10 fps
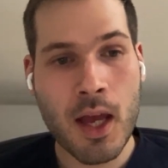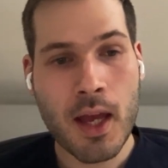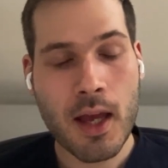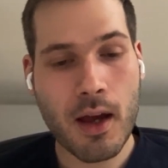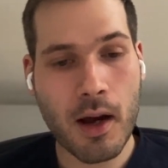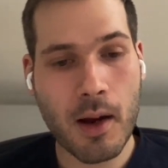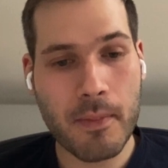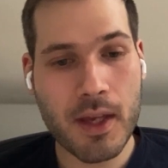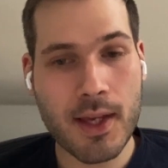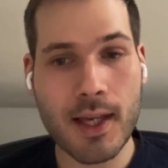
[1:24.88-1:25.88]
Um,
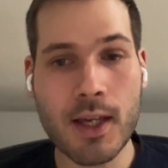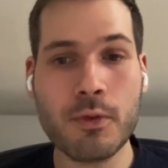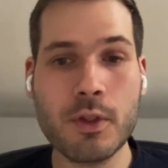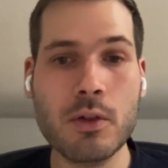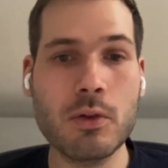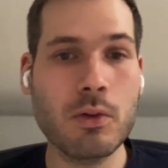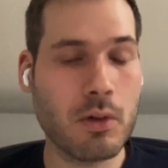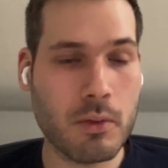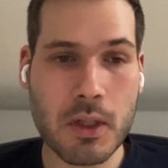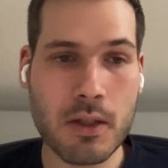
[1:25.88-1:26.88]
if
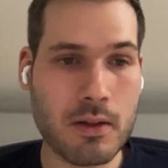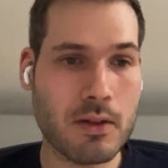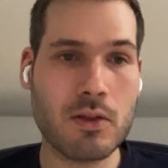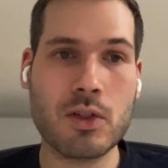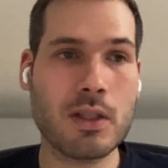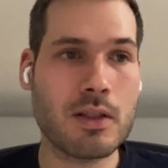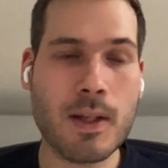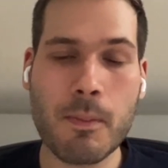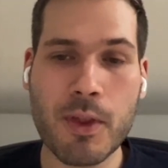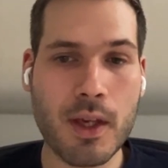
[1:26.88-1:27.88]
you want just
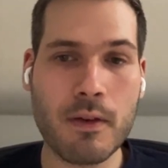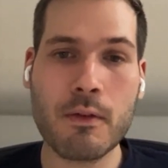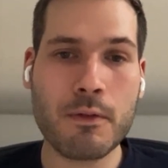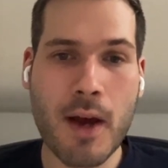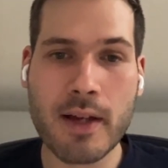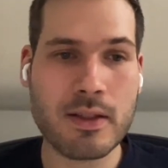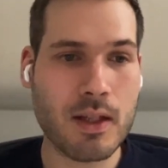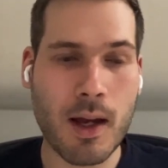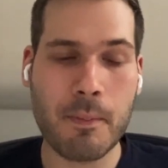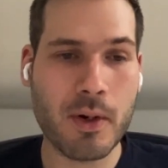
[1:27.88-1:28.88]
something fast
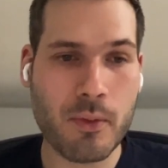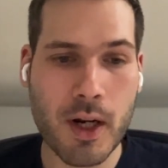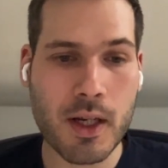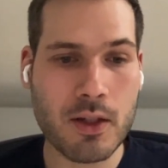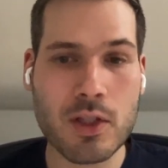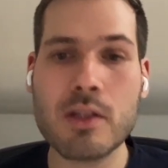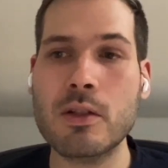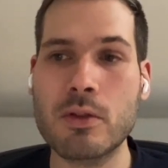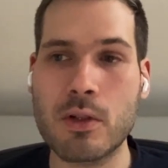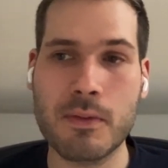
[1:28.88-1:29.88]
up and running, just
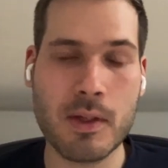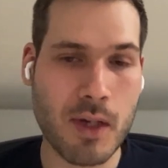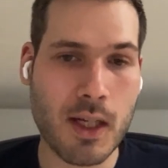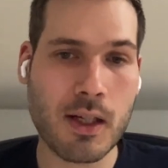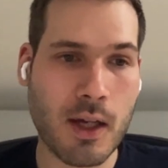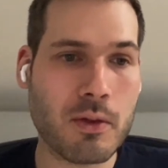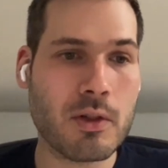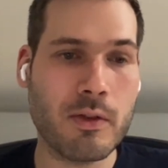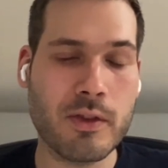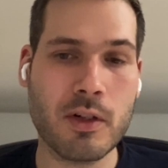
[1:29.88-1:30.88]
use our Weaviate cloud service.